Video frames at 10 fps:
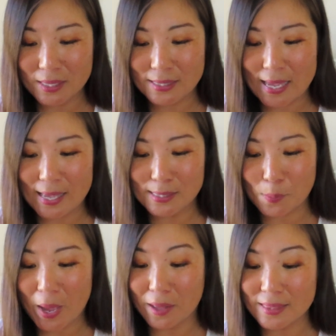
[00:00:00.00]
it says
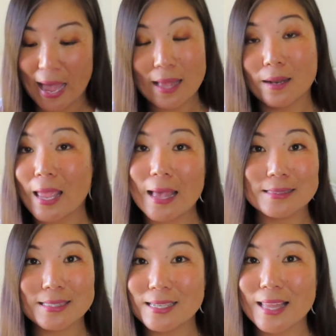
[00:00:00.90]
about that.
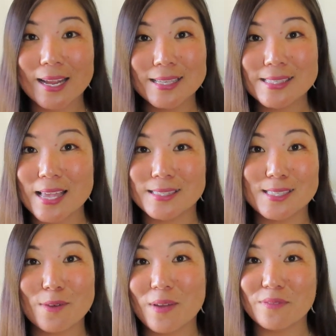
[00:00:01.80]
Again, see, like I said,
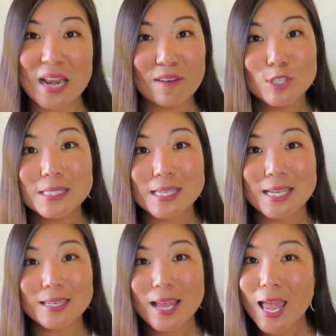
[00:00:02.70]
stuff I've never
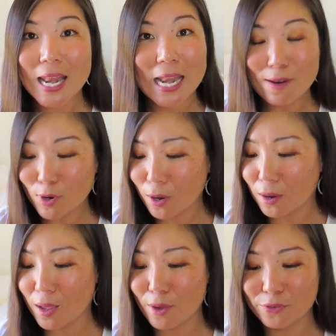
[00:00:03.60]
seen, never
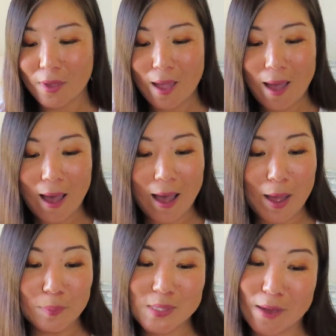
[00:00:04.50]
heard of.
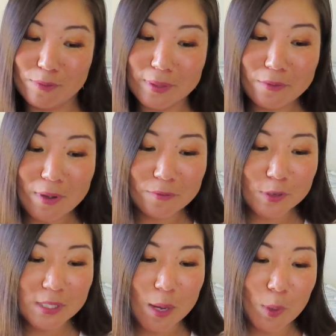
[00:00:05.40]
Um, definitely fun
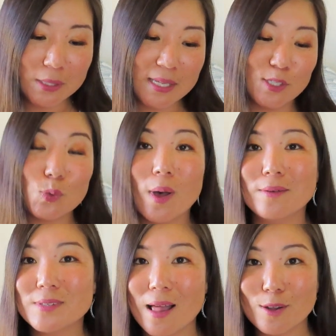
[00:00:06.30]
for summer. It says
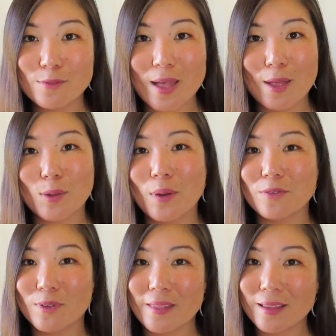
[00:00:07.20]
$12 value. I
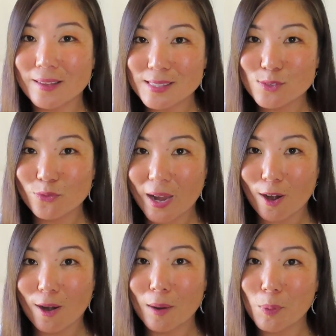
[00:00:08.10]
feel like that's
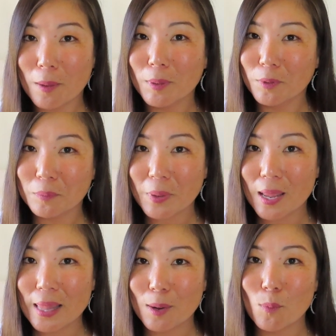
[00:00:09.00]
fair. I probably wouldn't
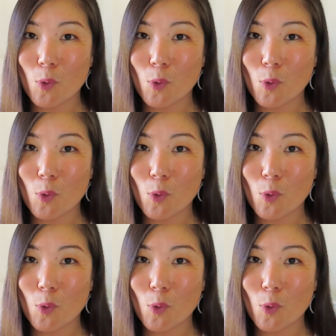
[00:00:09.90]
pay like